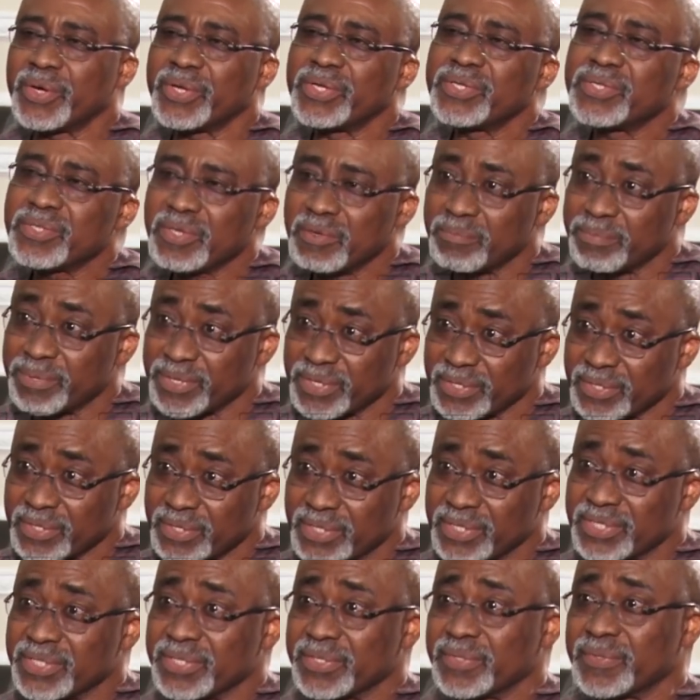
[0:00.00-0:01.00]
instead of being
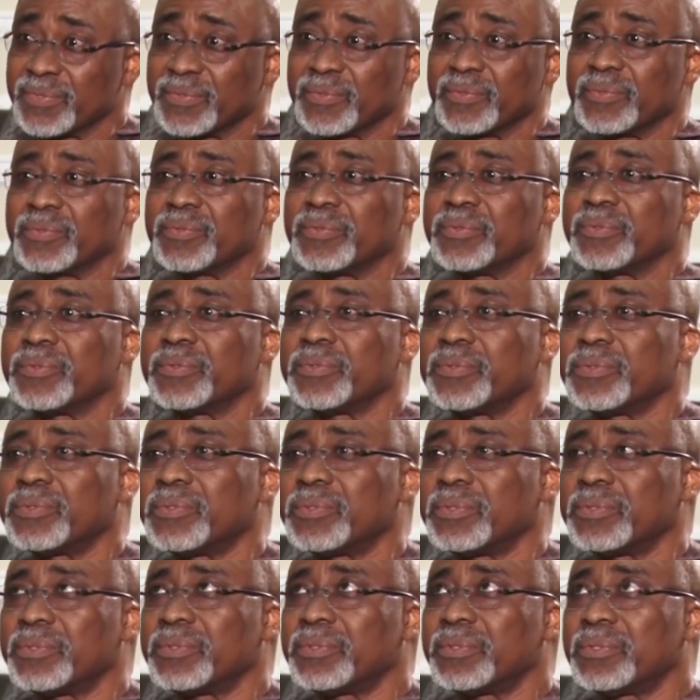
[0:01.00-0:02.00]
critical,
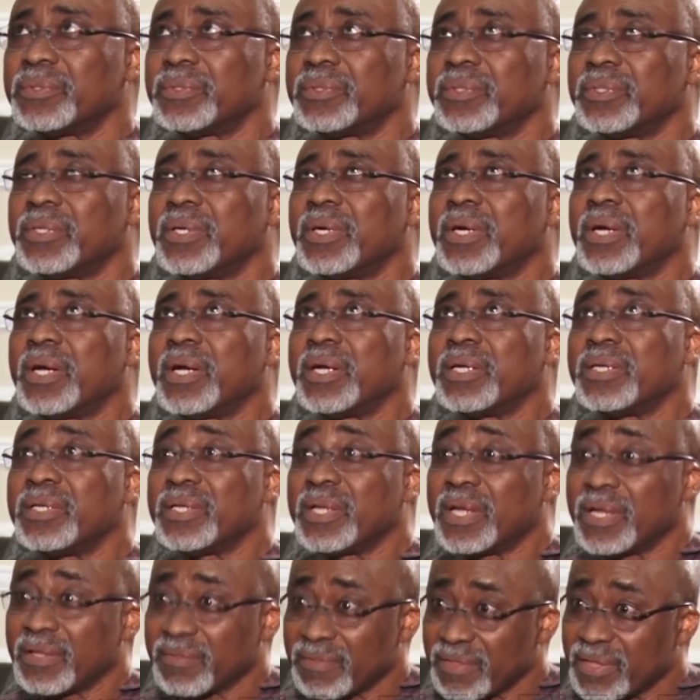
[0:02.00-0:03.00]

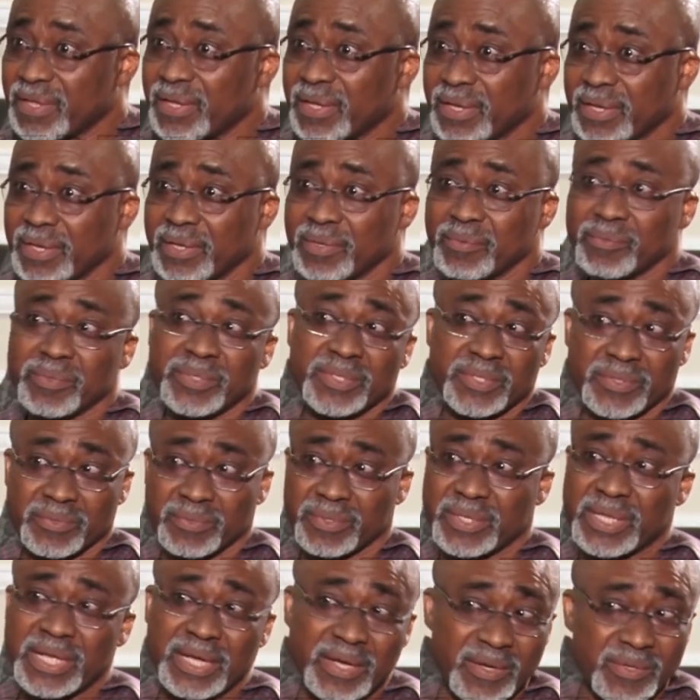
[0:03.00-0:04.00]
in our thinking, which is
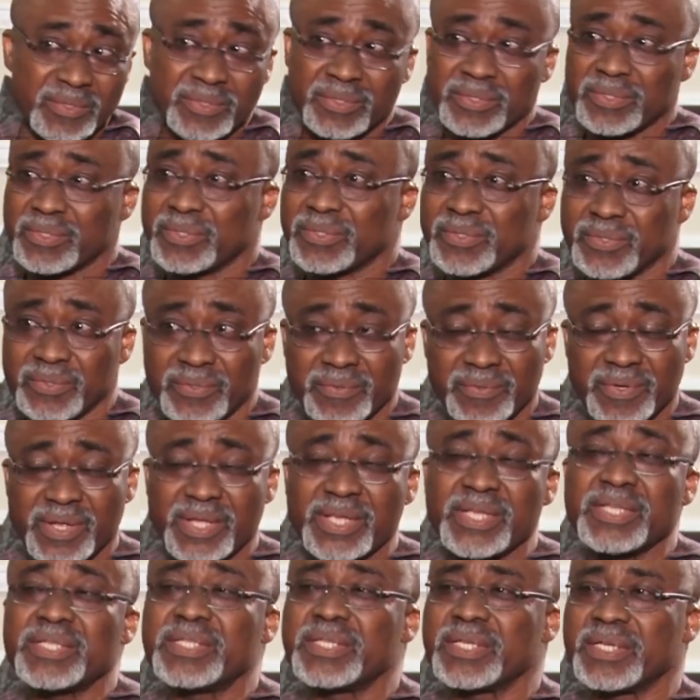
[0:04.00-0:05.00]
what I continue to
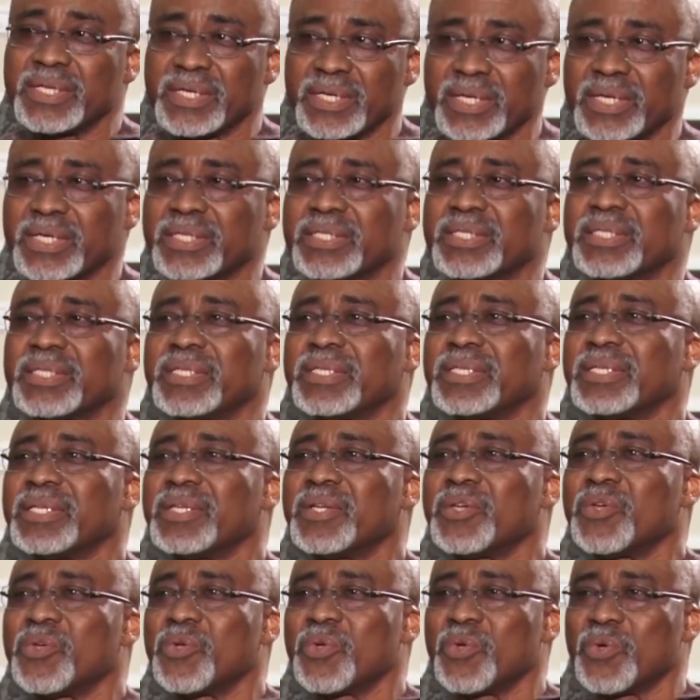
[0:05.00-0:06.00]
reiterate,
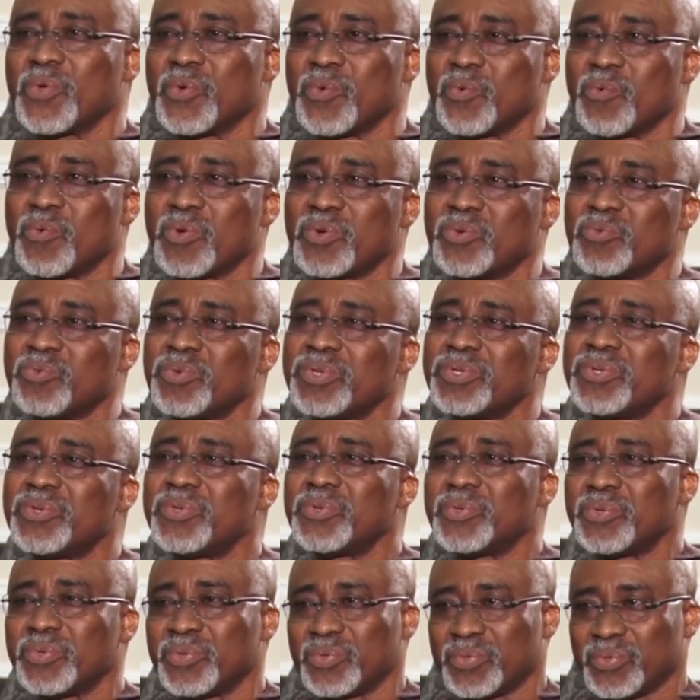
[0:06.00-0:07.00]
what we
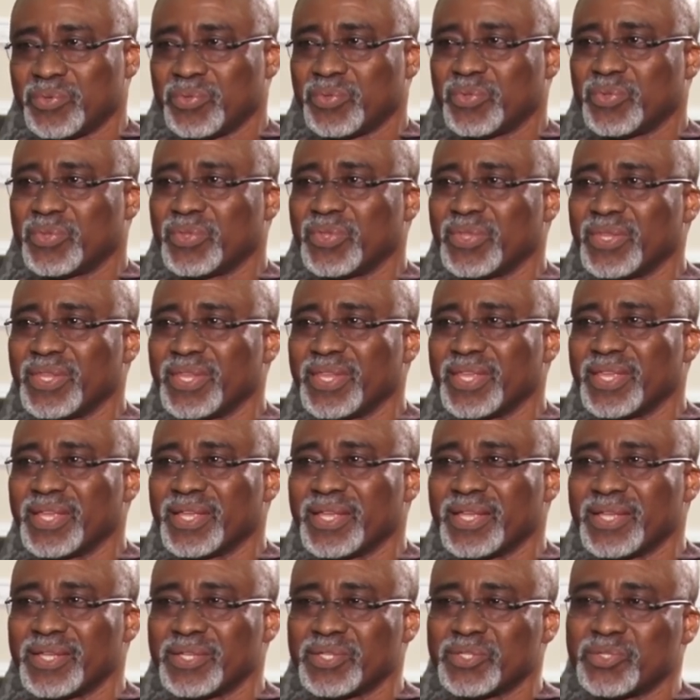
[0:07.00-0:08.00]
do
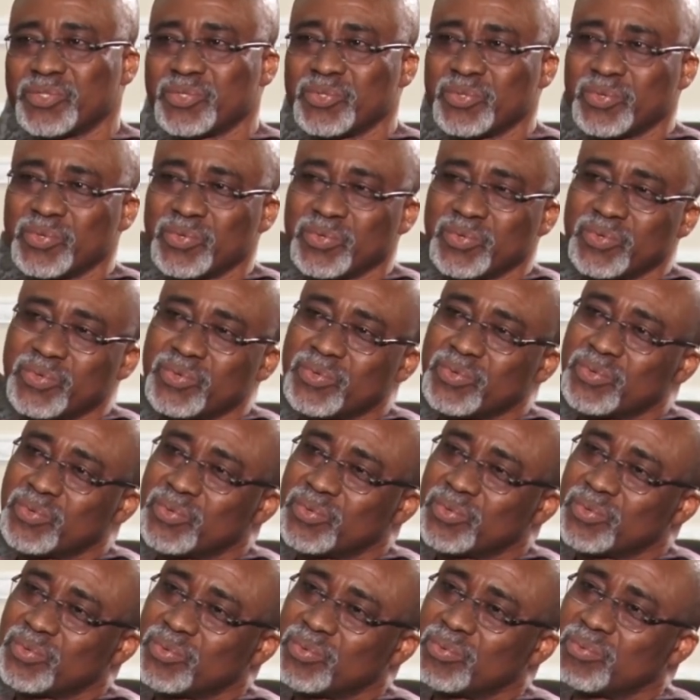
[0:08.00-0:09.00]
is to
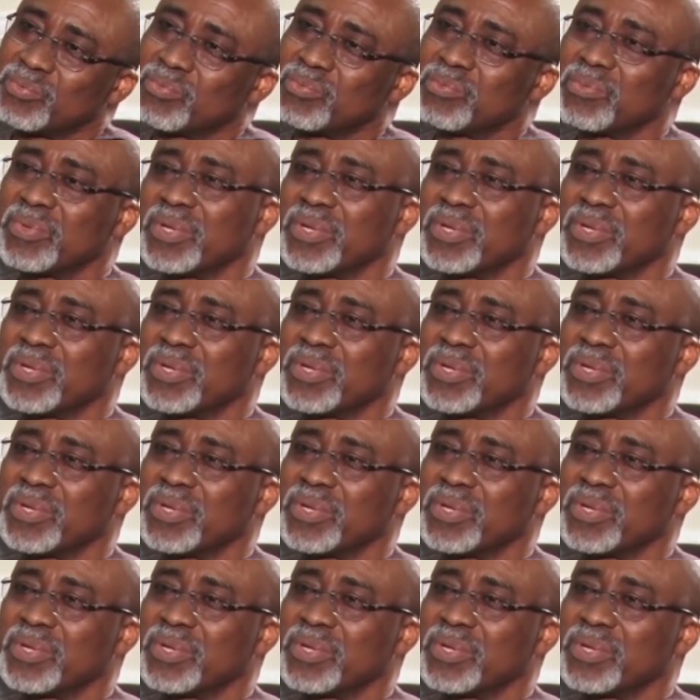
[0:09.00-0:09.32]
do,